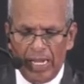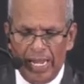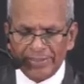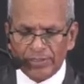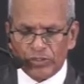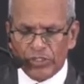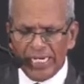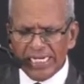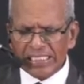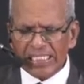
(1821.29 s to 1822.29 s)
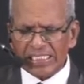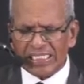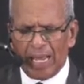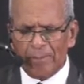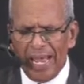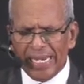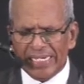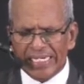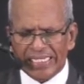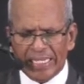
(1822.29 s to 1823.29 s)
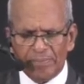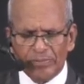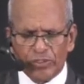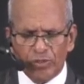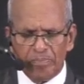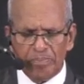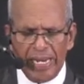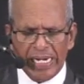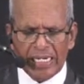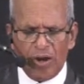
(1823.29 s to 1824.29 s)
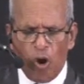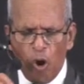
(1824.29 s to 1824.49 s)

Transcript: And Jesus commanded them to make